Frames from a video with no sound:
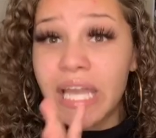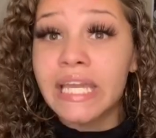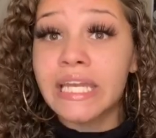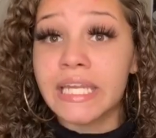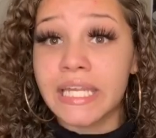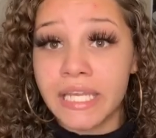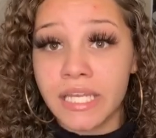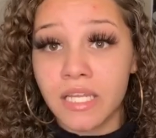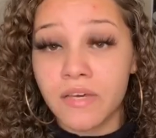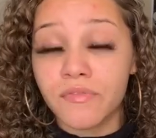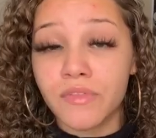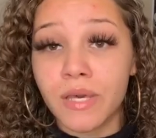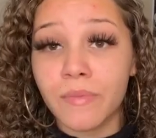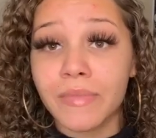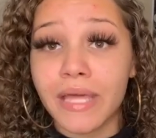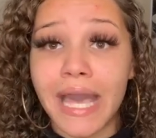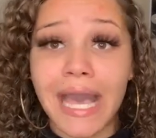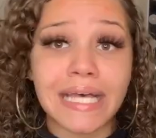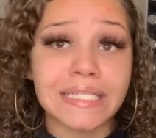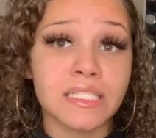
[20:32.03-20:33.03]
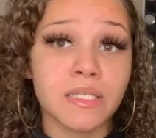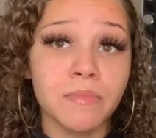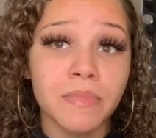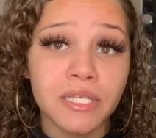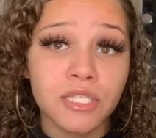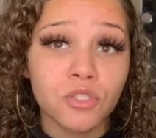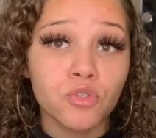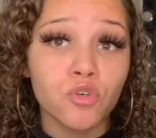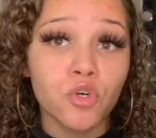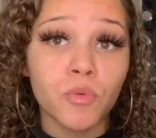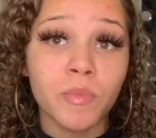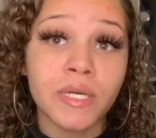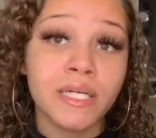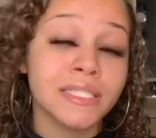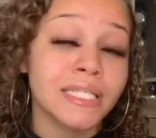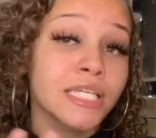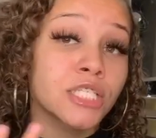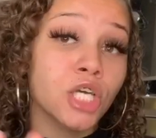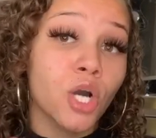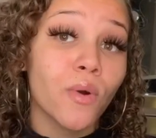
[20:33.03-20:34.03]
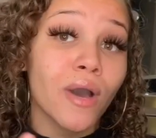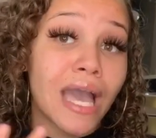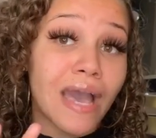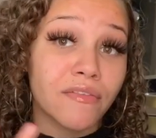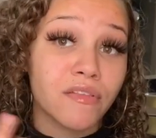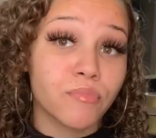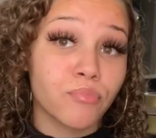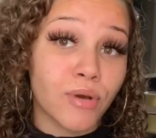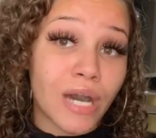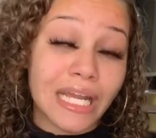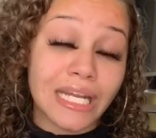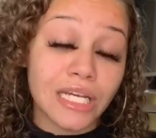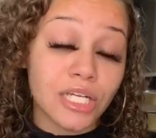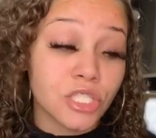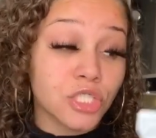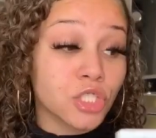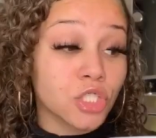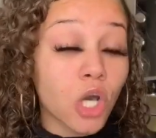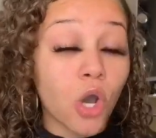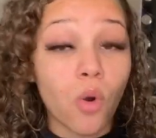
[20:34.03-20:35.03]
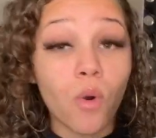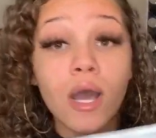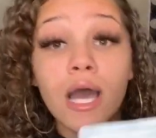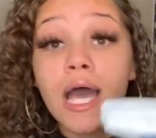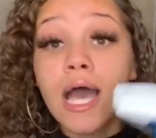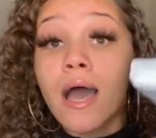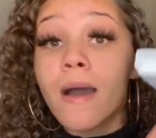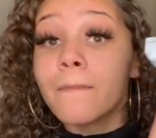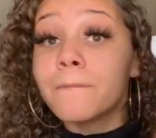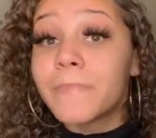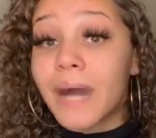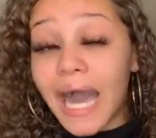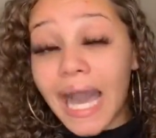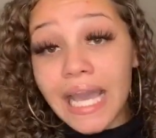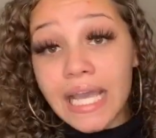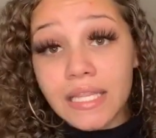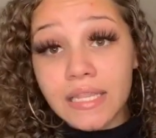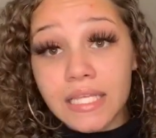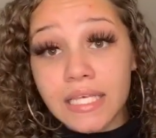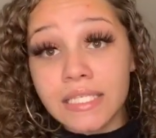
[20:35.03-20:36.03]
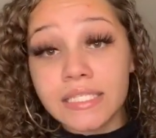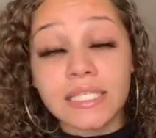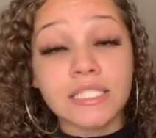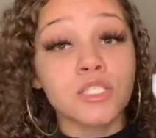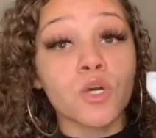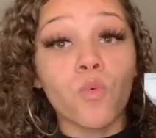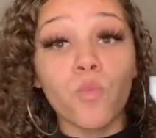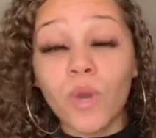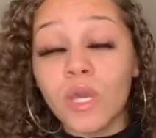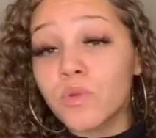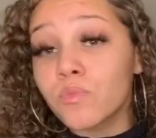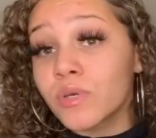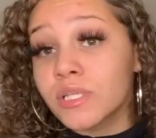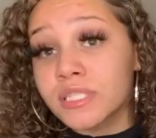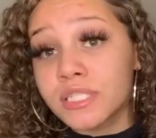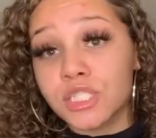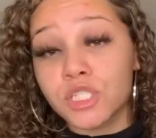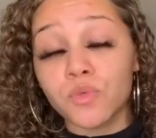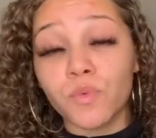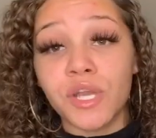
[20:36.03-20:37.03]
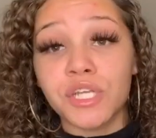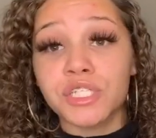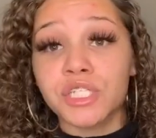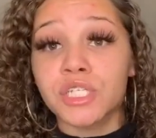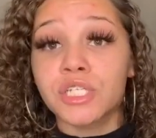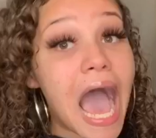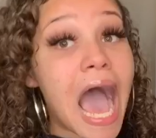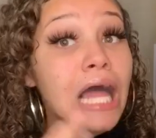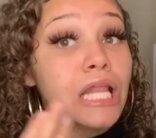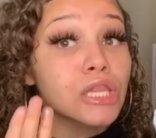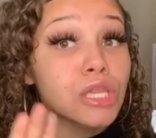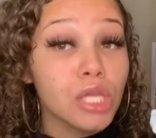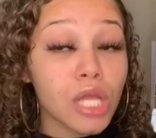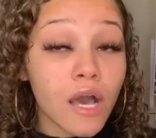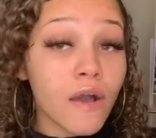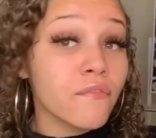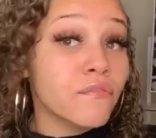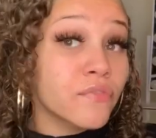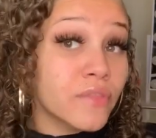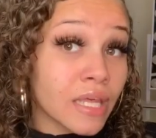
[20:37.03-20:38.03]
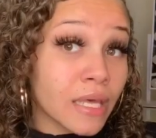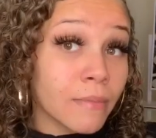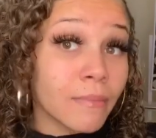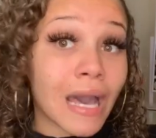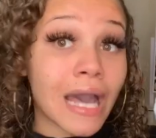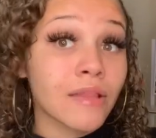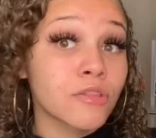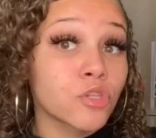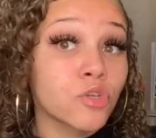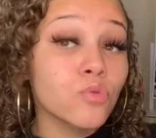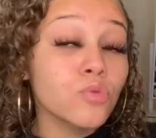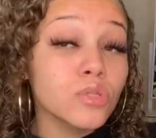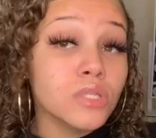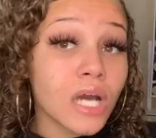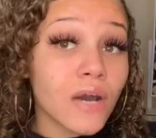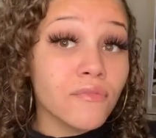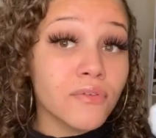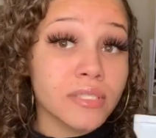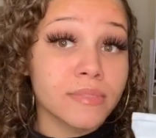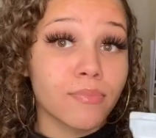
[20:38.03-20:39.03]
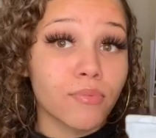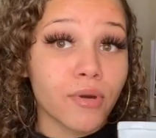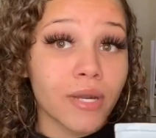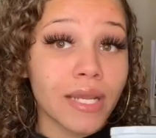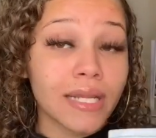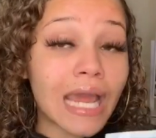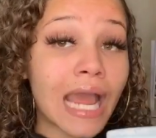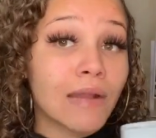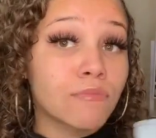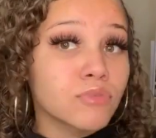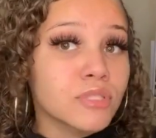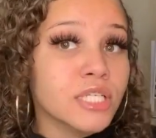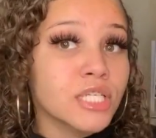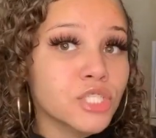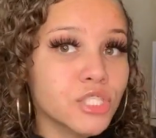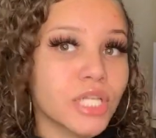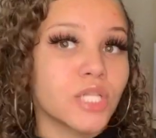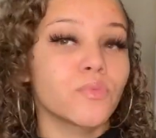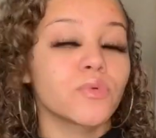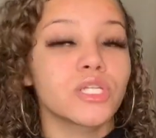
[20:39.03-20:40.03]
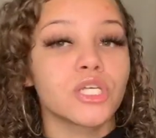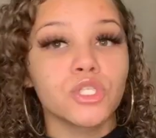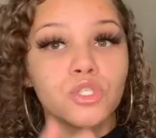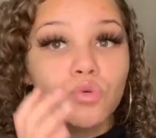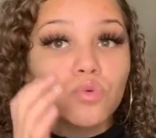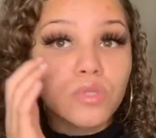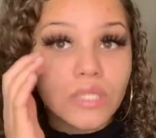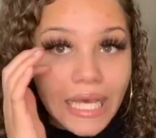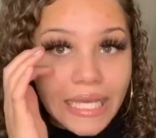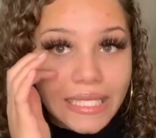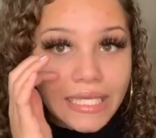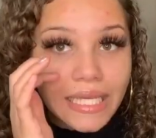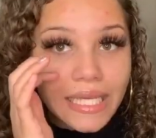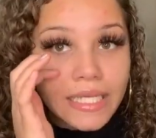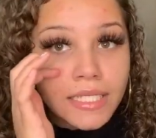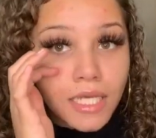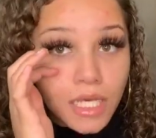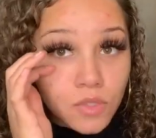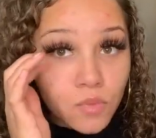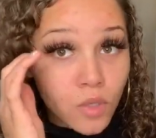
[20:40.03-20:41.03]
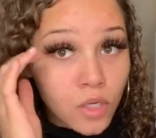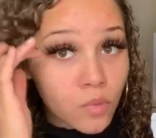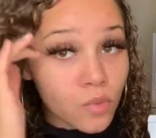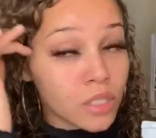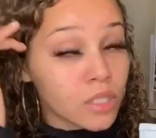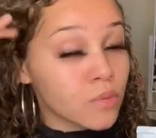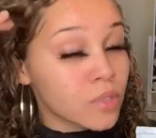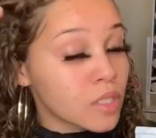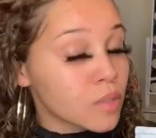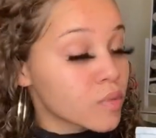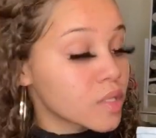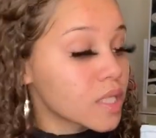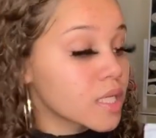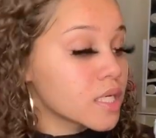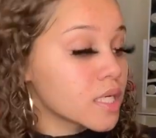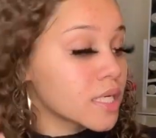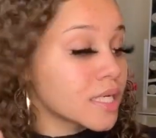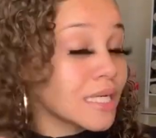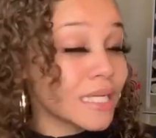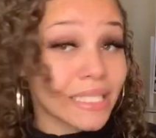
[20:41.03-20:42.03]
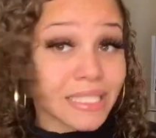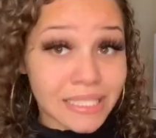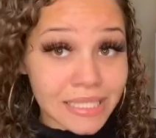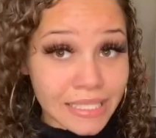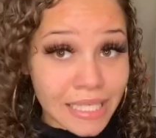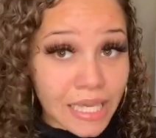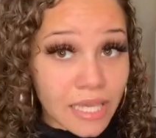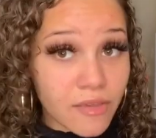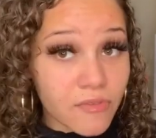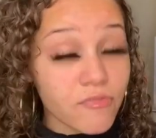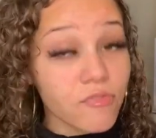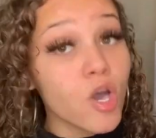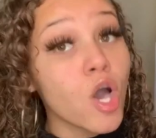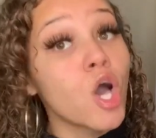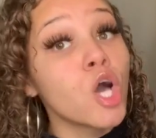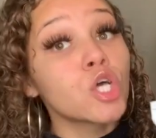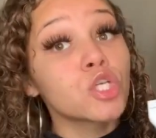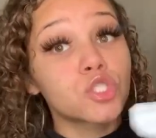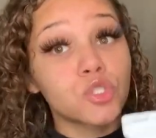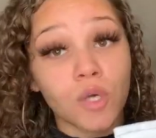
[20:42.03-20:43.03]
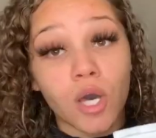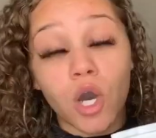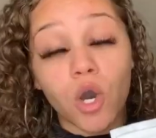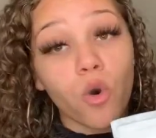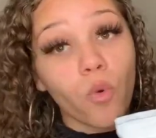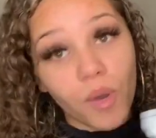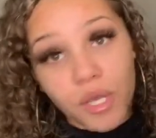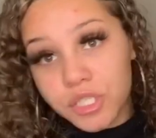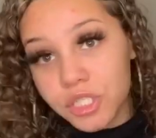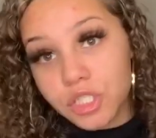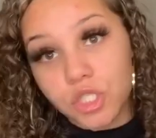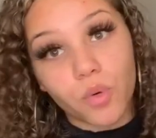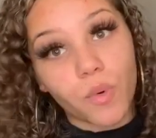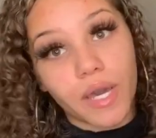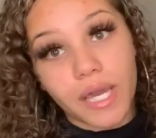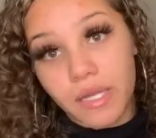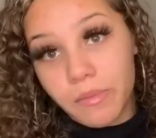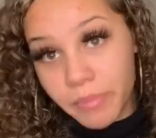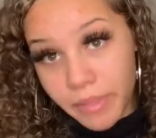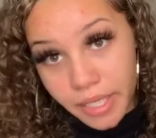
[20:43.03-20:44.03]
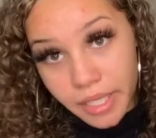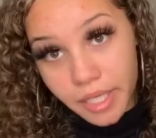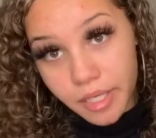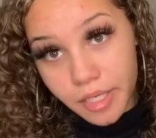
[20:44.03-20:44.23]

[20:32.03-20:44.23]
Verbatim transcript: in need of them that has to miss school because they don't have the product. So buying this is a win-win situation. I love them. I do love this brand. I really genuinely do like it. It does work really, really, really good and it's safe. So I always just go ahead and pick it